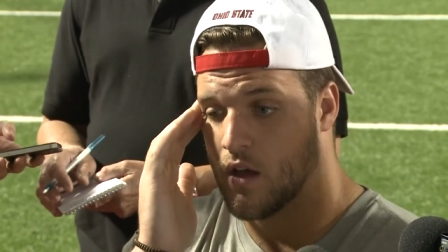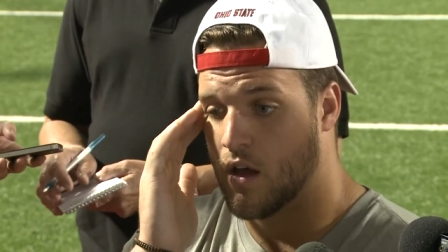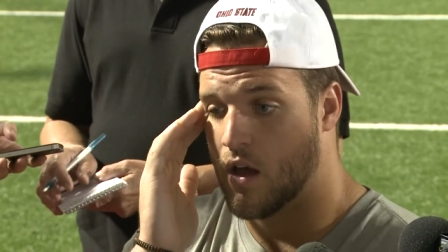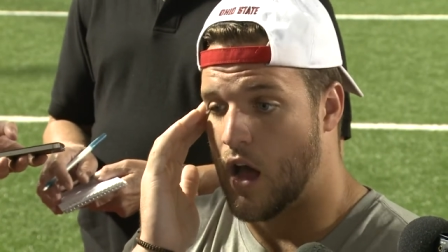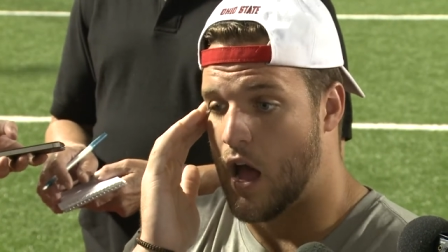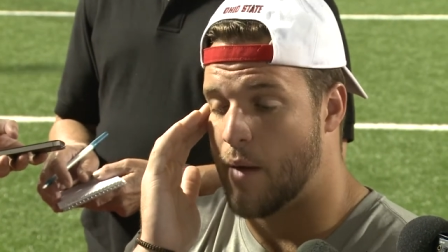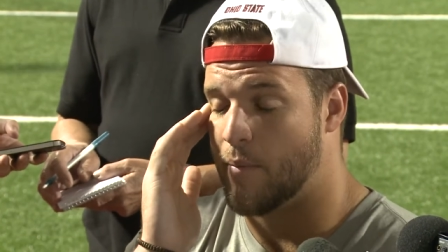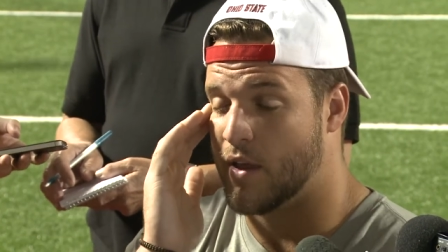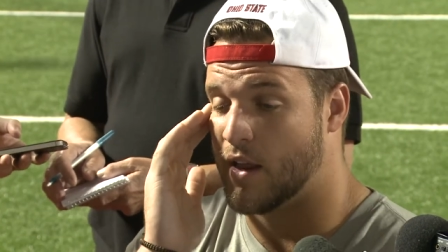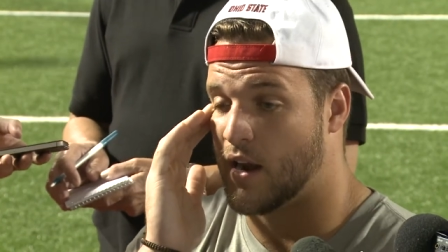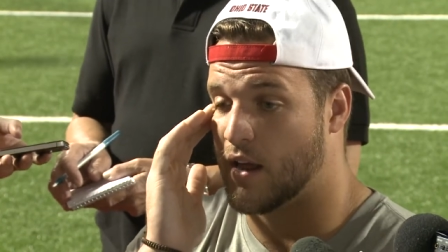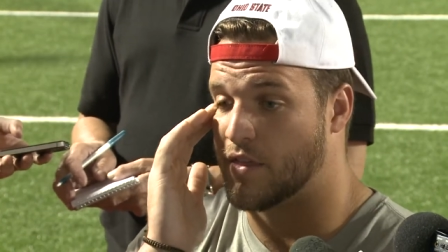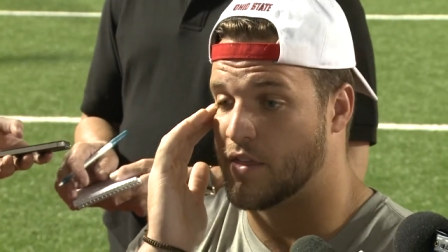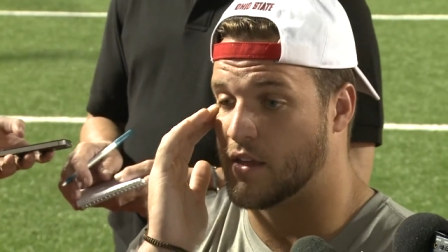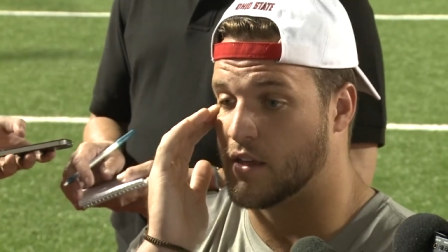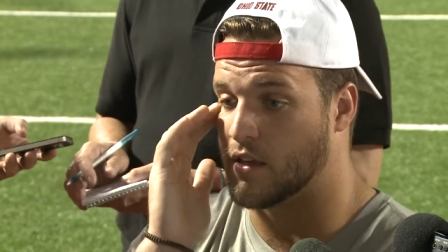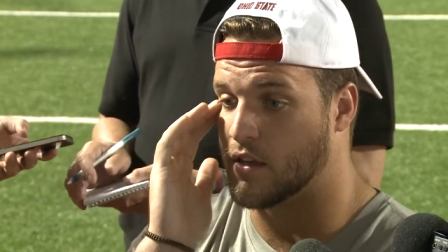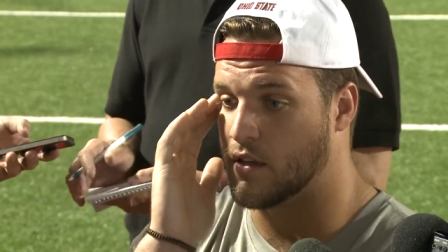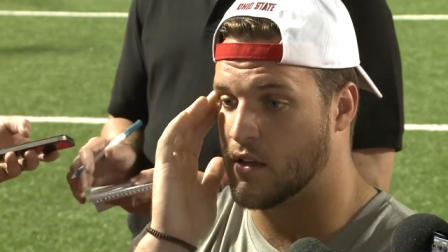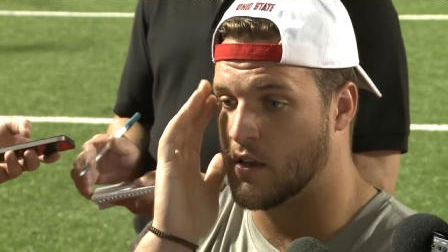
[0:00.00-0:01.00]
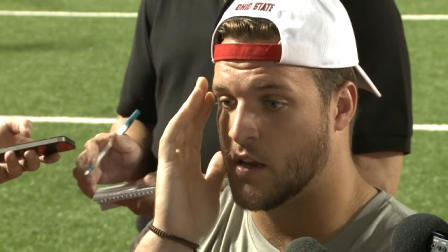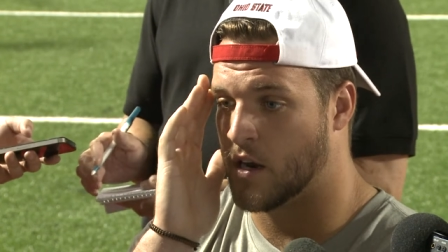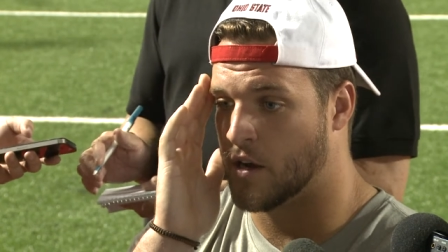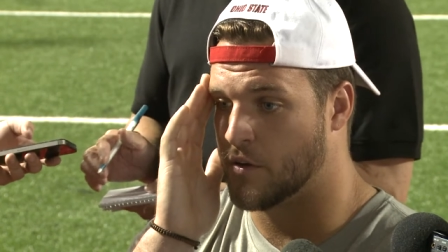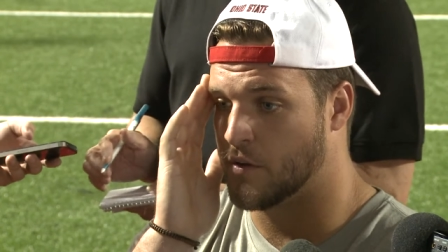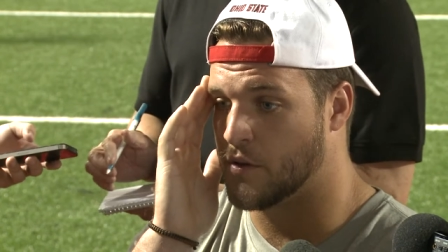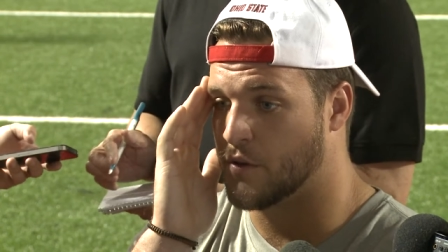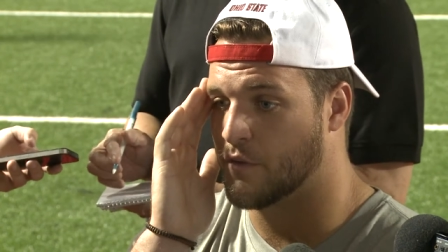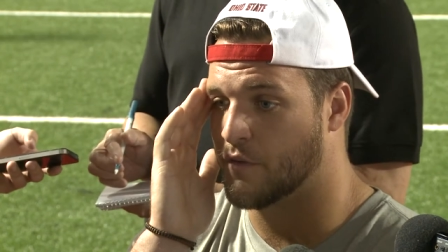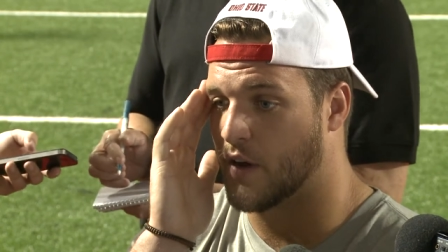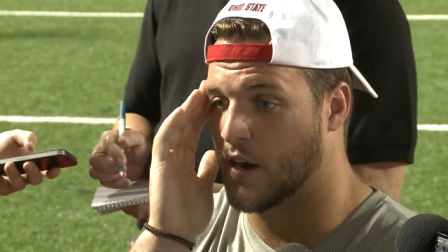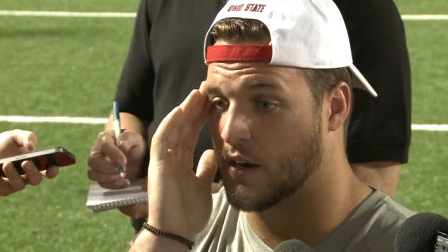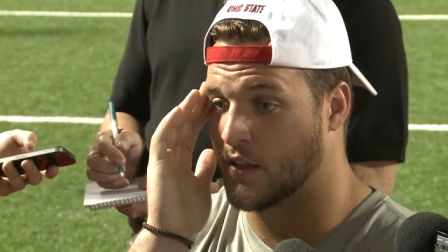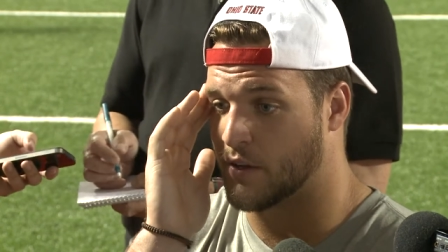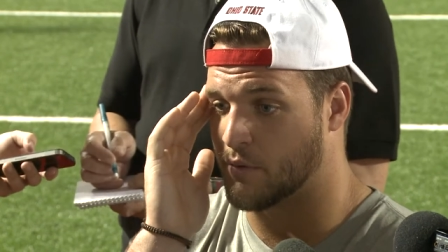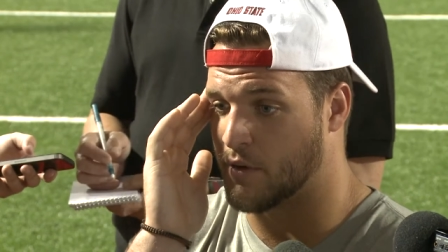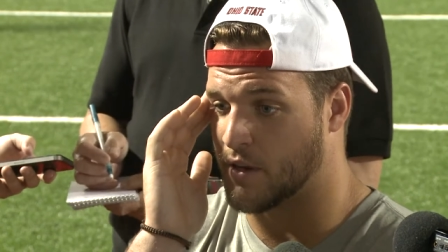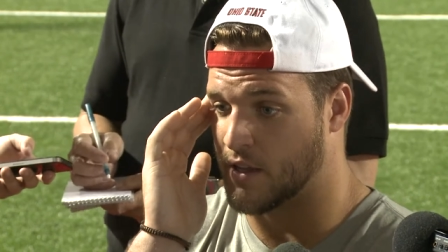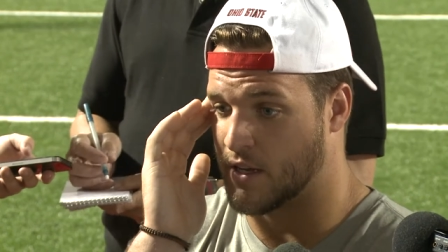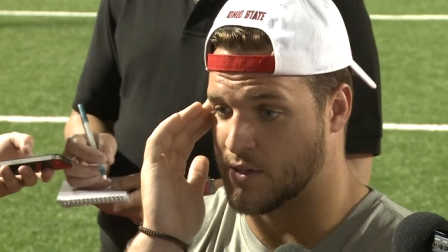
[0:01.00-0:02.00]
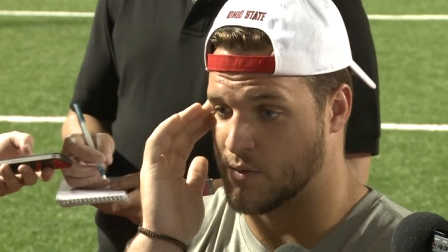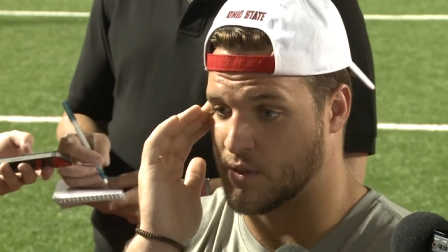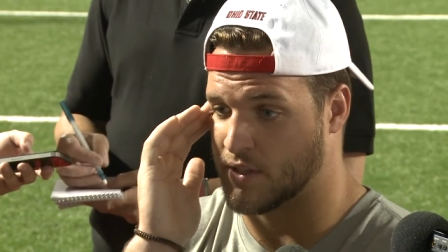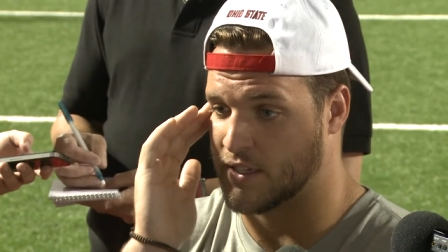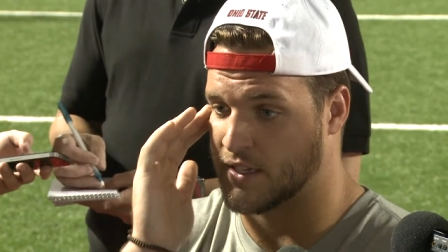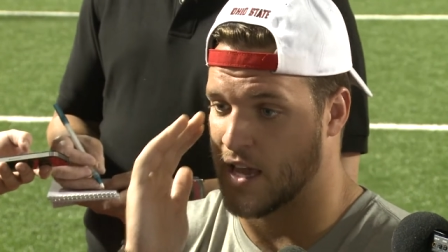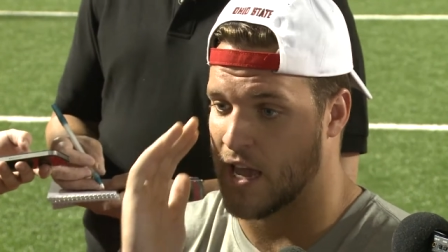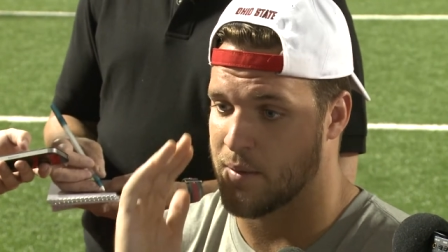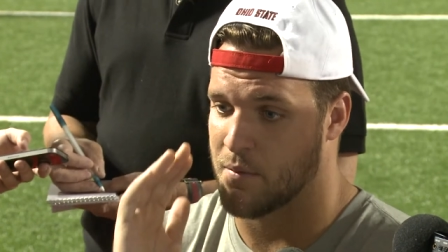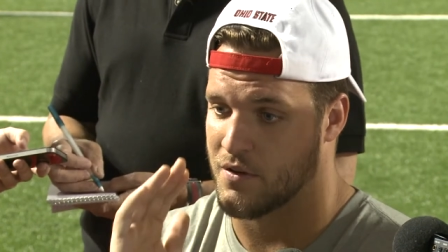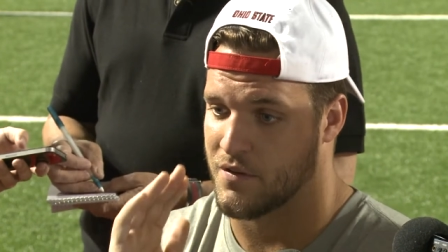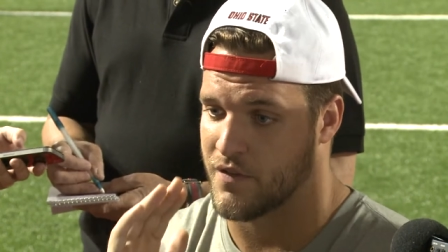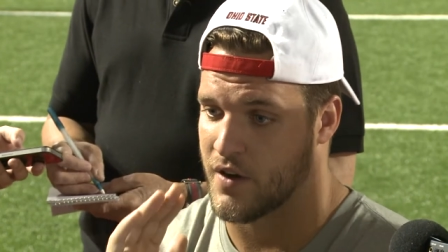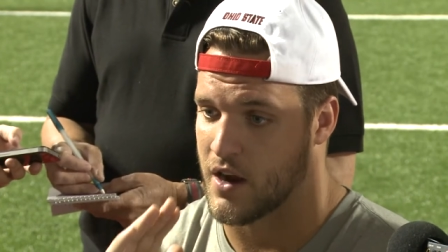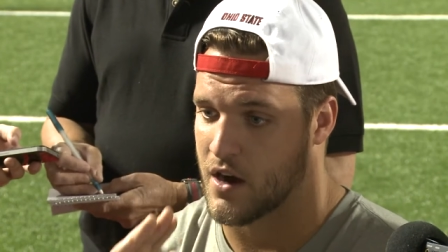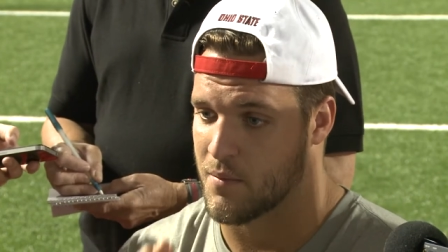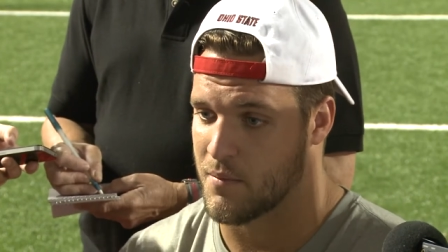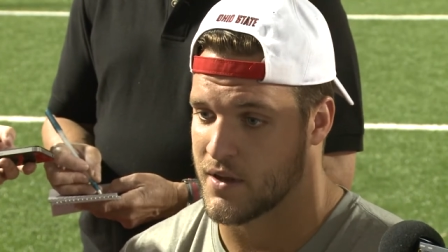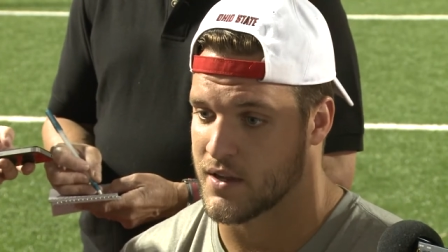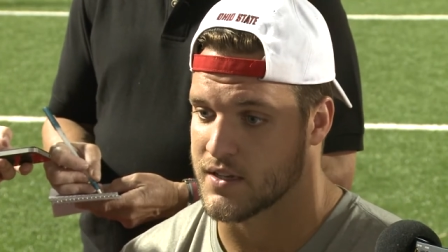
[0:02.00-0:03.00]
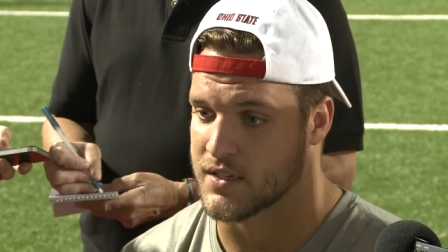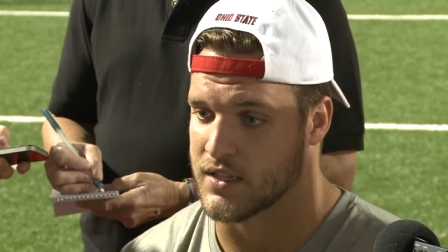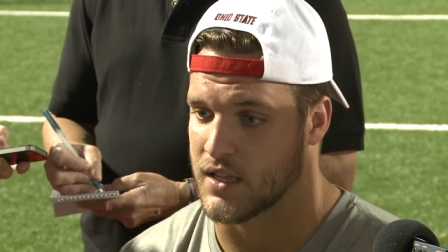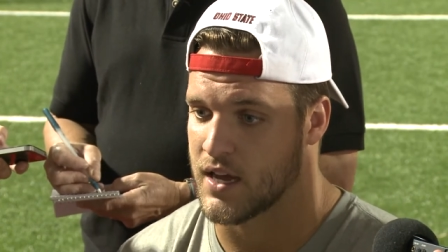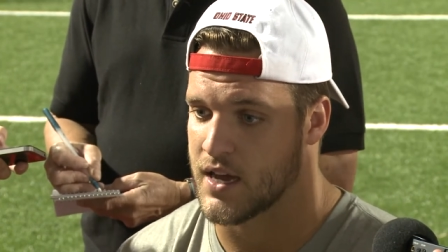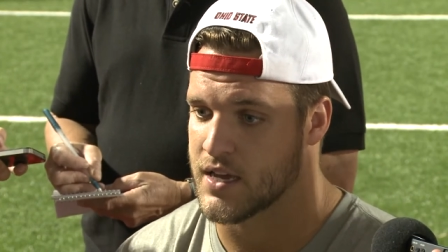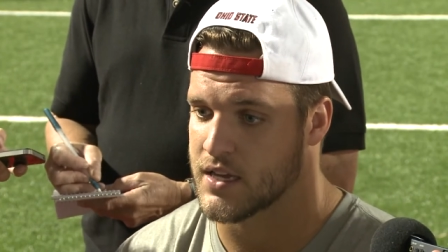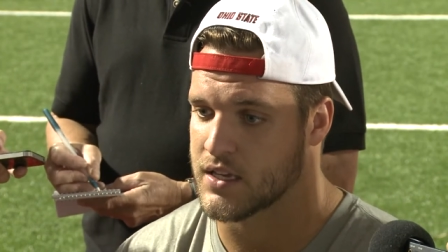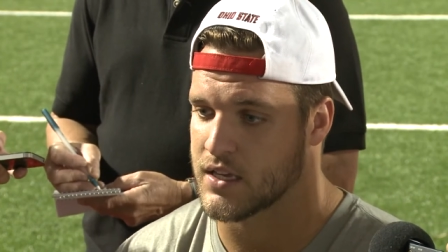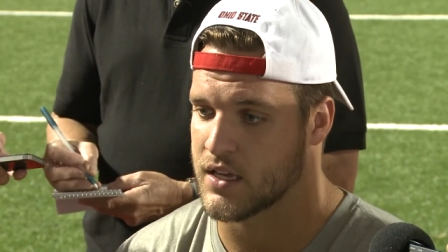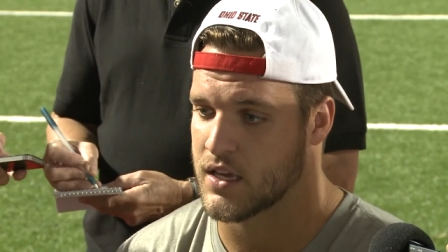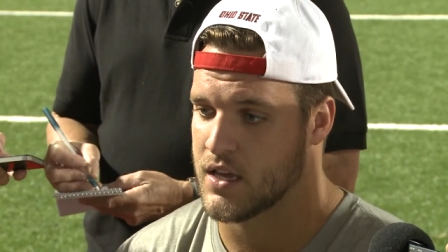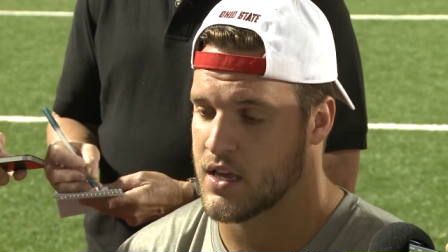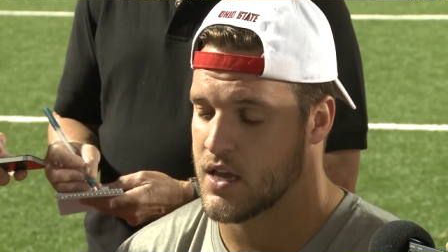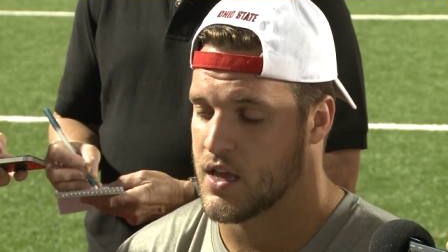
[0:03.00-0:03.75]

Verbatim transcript: I mean, I think you know you finally realize what the game environment is like,